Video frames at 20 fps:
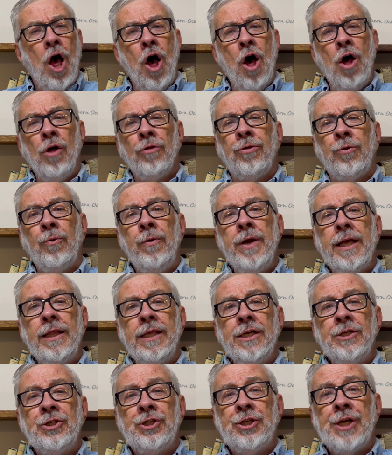All three of
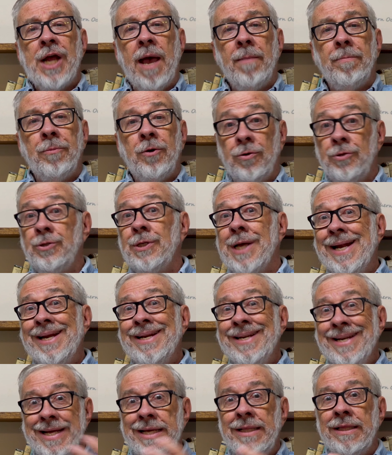these chapters, and
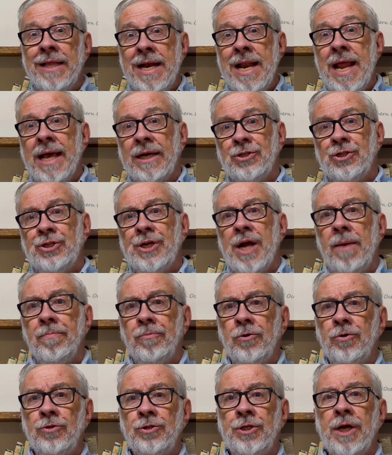indeed the next
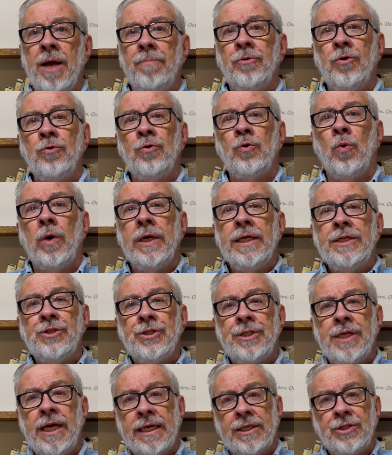chapter, chapter
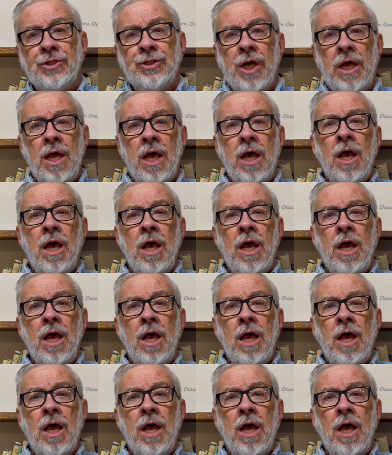26,